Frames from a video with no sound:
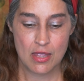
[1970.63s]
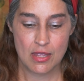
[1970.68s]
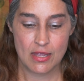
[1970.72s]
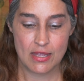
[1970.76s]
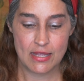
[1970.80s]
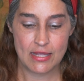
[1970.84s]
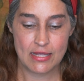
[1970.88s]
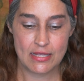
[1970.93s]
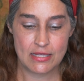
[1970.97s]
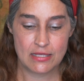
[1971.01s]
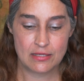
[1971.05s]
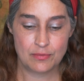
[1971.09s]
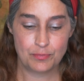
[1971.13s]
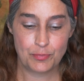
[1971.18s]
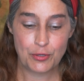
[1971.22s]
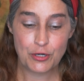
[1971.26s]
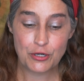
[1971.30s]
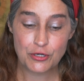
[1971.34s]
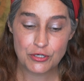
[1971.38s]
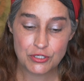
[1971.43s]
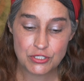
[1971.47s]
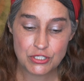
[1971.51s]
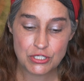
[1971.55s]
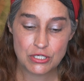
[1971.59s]
In
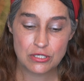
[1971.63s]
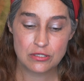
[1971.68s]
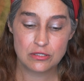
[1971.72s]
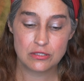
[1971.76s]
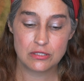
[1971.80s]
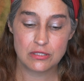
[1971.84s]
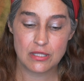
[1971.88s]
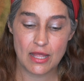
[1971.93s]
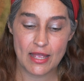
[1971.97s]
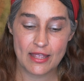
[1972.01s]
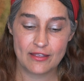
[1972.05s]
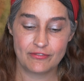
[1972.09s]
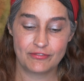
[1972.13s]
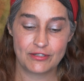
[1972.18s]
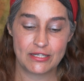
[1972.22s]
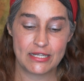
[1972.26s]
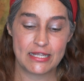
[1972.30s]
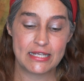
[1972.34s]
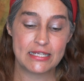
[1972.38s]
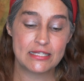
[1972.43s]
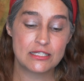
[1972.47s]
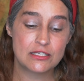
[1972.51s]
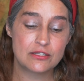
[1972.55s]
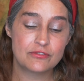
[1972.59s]
personal life, an
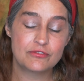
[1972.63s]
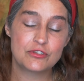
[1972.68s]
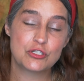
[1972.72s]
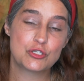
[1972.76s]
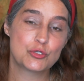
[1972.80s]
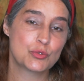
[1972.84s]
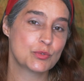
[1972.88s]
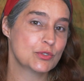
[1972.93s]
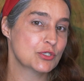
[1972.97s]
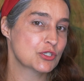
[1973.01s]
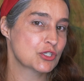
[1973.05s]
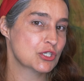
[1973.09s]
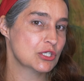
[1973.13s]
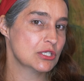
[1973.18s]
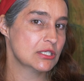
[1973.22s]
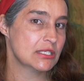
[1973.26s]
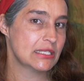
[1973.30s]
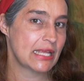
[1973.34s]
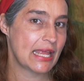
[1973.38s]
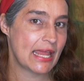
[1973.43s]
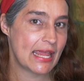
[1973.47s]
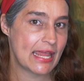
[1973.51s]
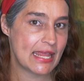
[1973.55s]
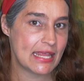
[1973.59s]
individual should
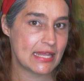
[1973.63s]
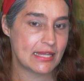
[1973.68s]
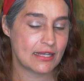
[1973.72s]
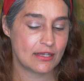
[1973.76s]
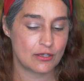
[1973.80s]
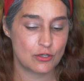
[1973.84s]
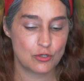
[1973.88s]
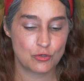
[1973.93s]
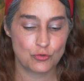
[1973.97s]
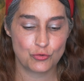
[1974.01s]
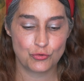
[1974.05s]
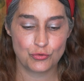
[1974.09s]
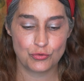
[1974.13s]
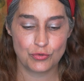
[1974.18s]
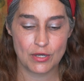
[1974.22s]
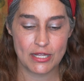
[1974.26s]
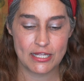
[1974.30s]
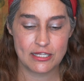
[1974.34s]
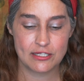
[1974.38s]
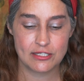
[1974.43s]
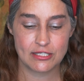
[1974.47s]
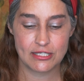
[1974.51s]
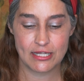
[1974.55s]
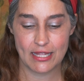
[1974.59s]
take
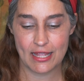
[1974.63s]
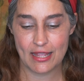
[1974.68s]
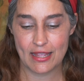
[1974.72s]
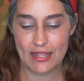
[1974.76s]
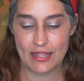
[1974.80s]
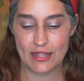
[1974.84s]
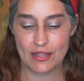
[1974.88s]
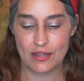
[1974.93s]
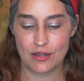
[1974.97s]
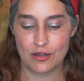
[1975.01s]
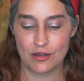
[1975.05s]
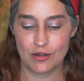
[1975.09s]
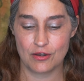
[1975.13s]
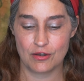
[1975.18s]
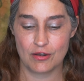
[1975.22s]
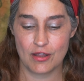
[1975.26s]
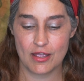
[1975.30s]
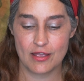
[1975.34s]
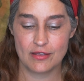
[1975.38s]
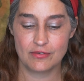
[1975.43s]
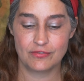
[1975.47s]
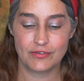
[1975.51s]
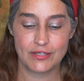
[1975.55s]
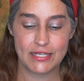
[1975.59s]
great care
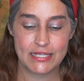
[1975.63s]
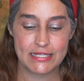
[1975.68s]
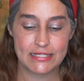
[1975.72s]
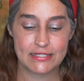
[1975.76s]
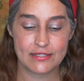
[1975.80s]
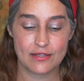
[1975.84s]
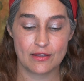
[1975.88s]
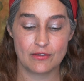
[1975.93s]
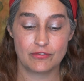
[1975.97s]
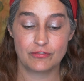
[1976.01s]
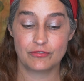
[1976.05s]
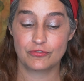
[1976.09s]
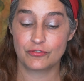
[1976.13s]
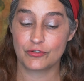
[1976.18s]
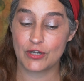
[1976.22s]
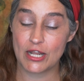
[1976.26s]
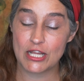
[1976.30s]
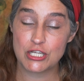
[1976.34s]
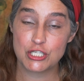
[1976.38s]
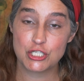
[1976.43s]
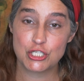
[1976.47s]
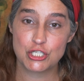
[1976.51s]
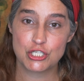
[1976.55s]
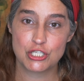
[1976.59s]
of his
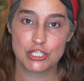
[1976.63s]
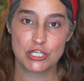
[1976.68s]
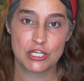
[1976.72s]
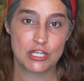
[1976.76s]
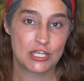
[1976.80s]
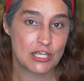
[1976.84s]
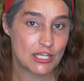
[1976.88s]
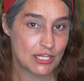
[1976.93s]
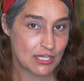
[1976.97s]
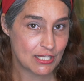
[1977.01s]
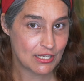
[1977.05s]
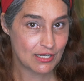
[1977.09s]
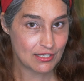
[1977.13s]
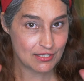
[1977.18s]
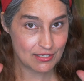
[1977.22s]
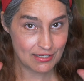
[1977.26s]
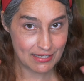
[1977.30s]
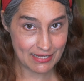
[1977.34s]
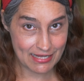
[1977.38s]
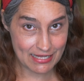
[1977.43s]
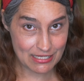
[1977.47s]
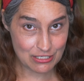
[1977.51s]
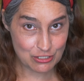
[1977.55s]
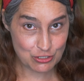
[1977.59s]
fresh
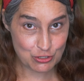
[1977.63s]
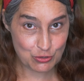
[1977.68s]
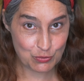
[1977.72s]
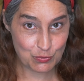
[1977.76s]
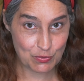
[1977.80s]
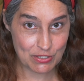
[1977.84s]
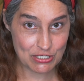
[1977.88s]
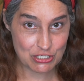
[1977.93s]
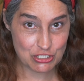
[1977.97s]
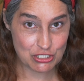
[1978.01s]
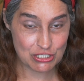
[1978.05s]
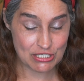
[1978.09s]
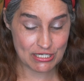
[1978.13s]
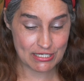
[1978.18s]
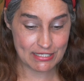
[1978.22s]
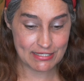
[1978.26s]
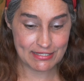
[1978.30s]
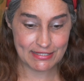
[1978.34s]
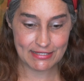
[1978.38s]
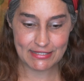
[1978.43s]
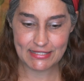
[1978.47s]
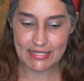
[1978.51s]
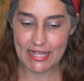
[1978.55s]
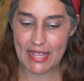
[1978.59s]

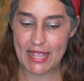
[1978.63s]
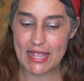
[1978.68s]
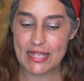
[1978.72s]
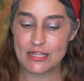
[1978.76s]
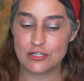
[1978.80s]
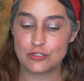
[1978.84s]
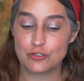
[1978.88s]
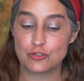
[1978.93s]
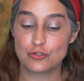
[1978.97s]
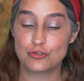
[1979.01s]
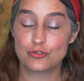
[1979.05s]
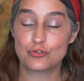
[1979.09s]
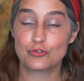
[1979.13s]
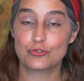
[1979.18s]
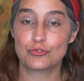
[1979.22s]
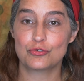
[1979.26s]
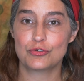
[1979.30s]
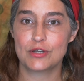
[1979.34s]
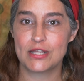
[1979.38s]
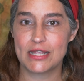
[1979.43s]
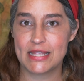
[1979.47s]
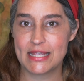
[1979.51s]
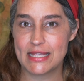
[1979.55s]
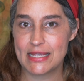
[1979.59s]
intuitions, and
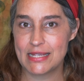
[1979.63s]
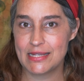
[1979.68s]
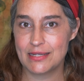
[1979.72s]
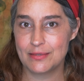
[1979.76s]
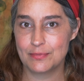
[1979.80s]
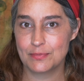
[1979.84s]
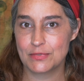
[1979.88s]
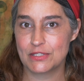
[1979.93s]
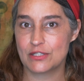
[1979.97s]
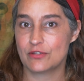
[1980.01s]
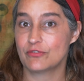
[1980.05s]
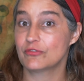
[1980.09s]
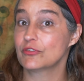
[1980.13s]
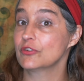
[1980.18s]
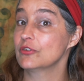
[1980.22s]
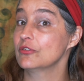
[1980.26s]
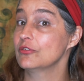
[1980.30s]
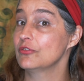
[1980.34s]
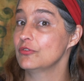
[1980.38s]
dreams for